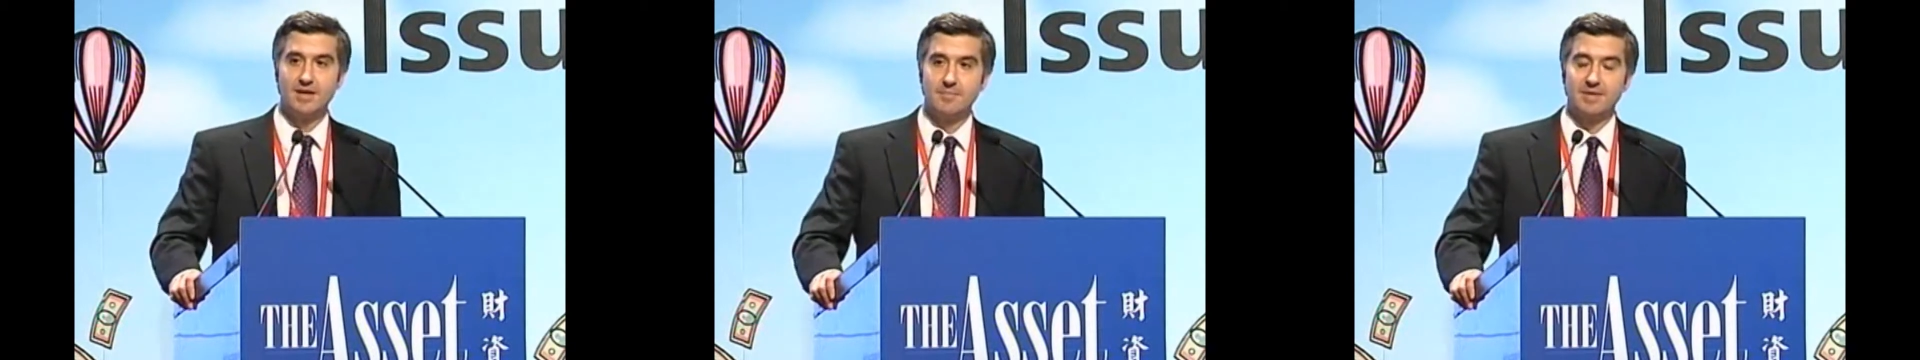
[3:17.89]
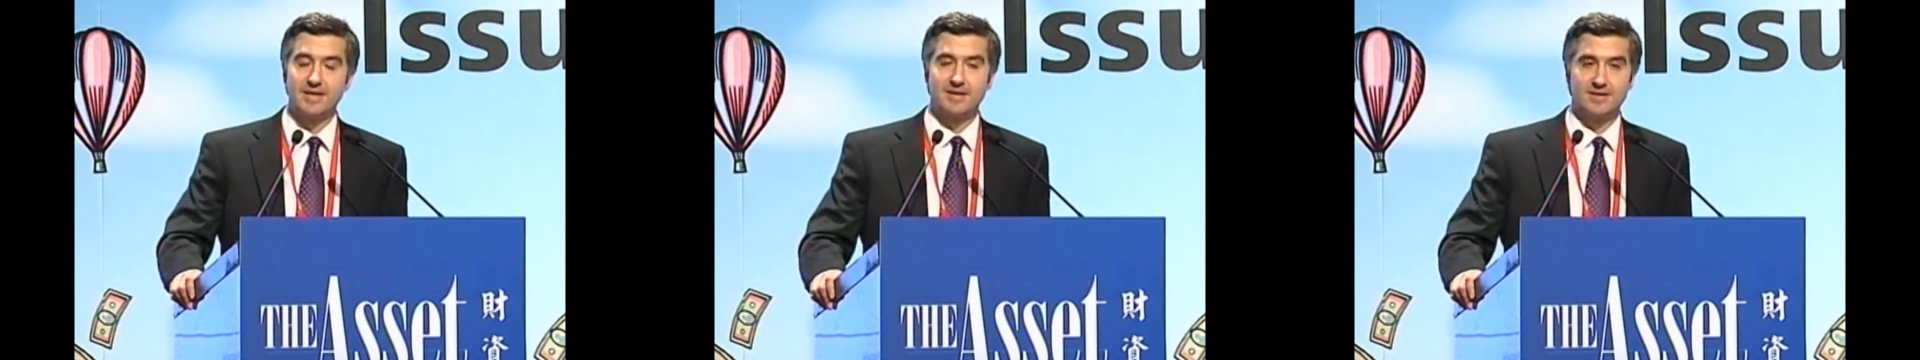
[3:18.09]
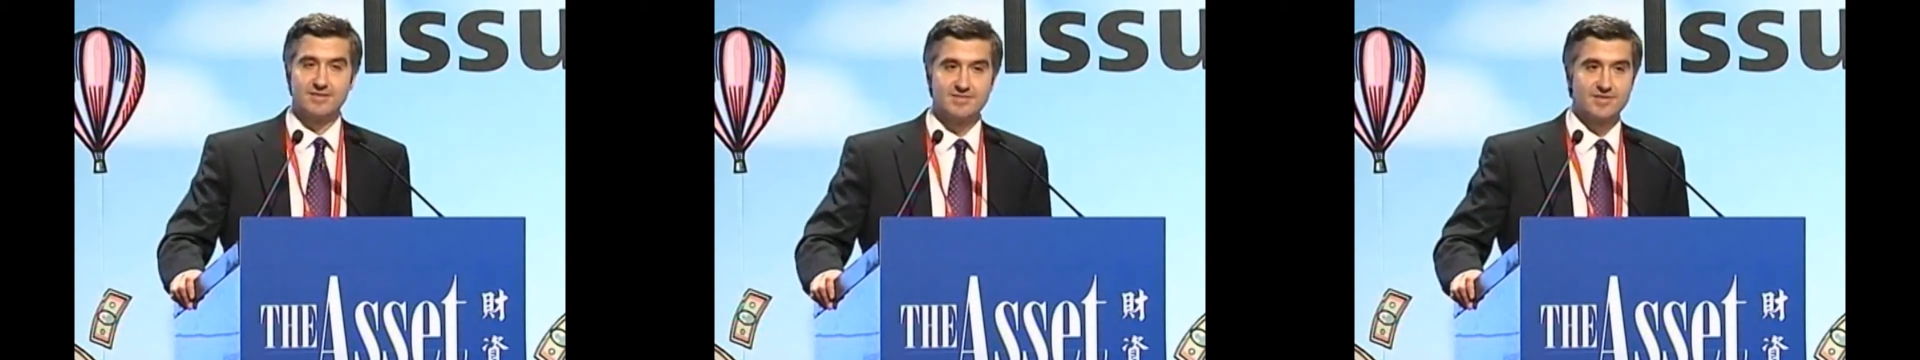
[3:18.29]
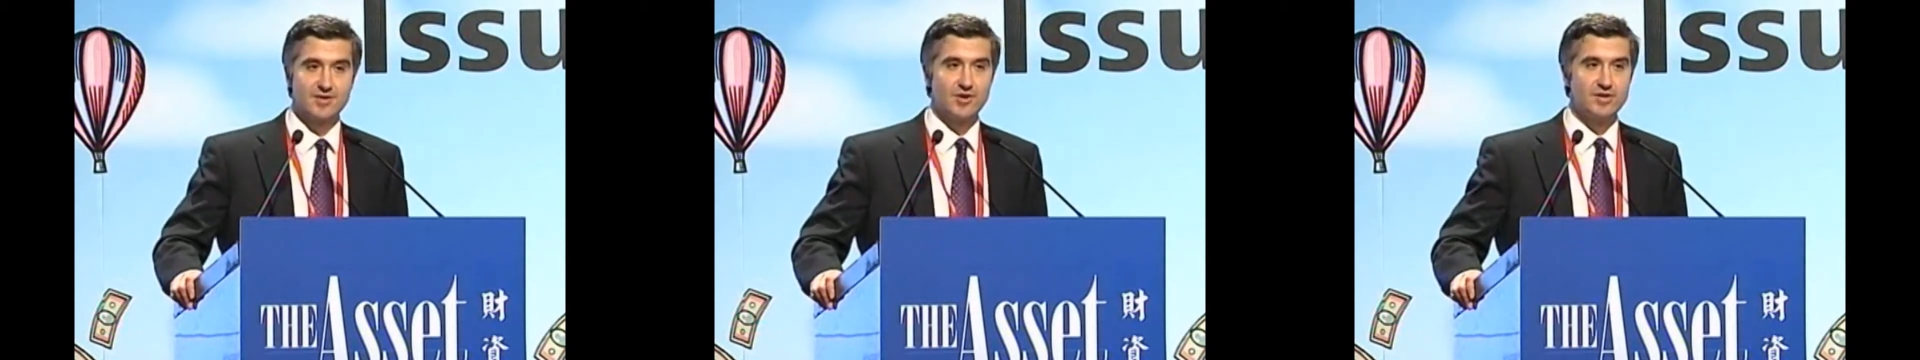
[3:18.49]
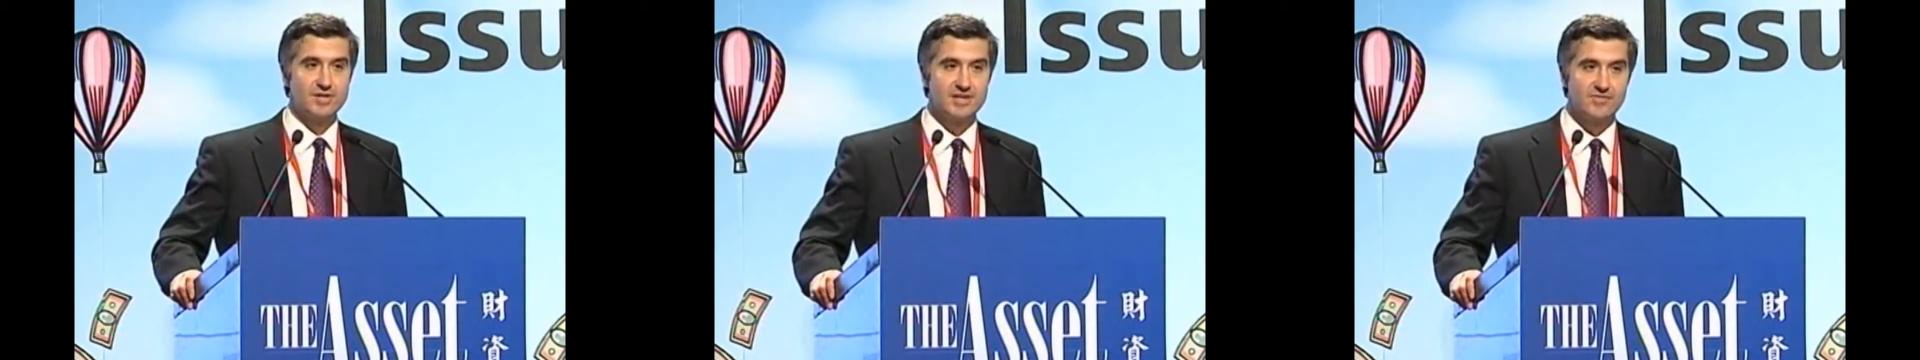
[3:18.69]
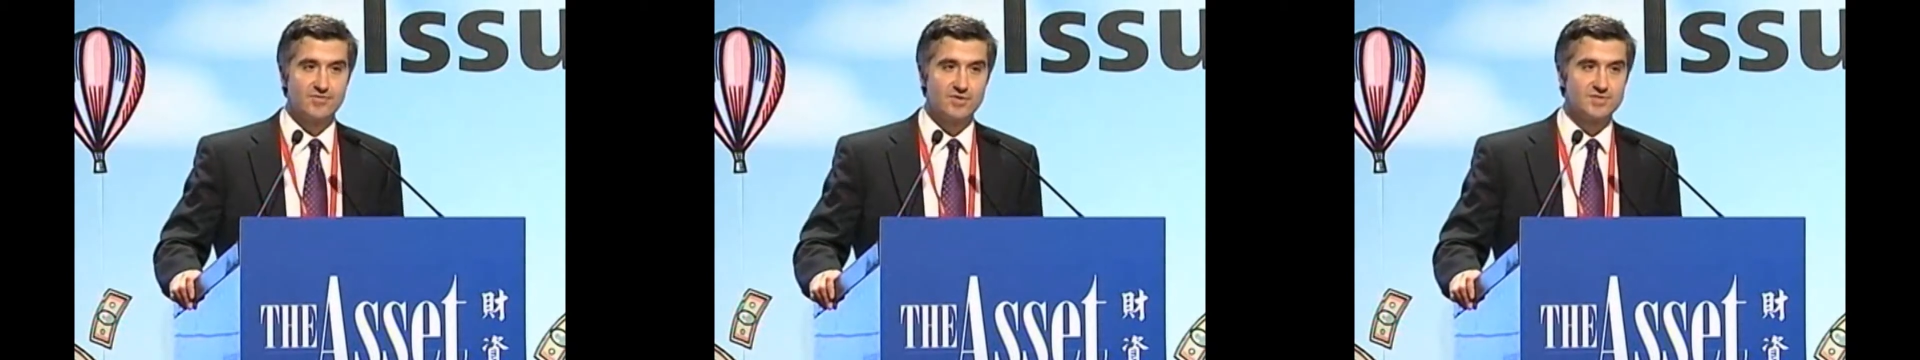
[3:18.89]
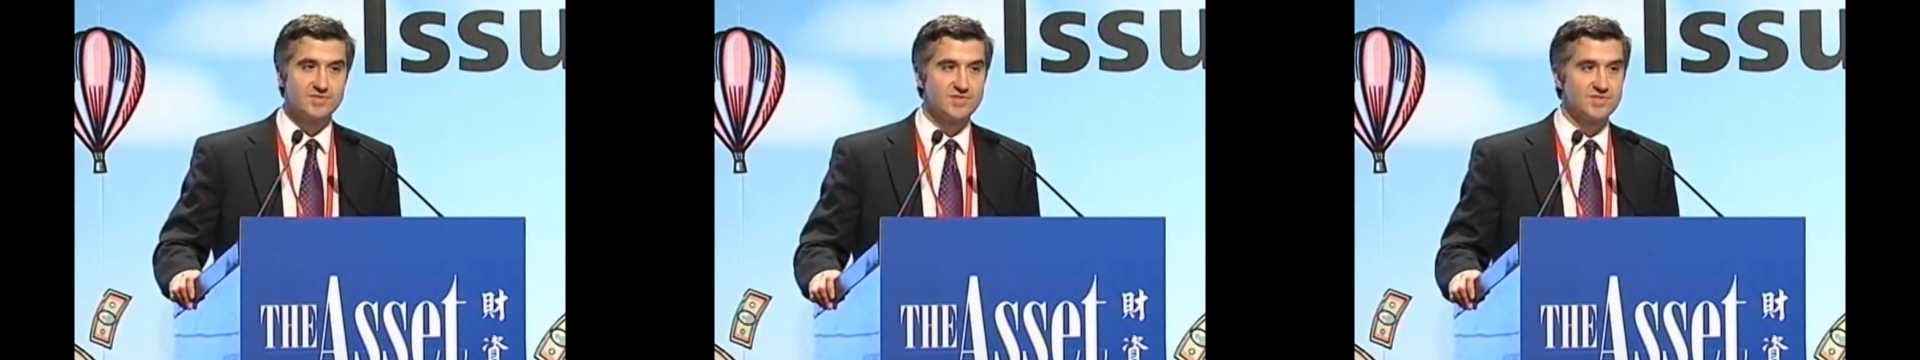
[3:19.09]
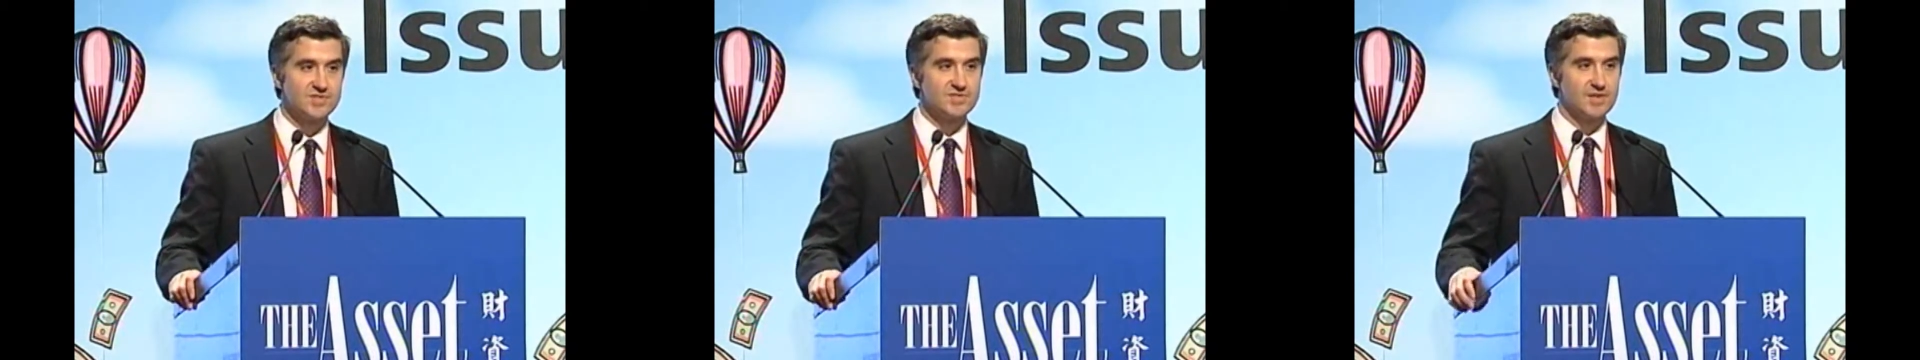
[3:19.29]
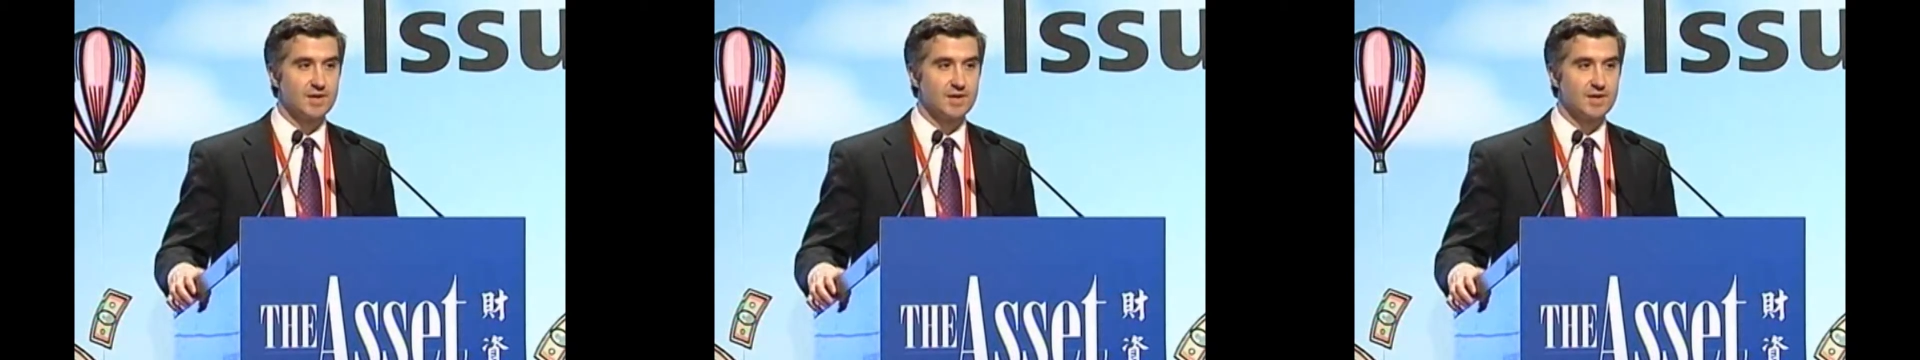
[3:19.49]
because there are differences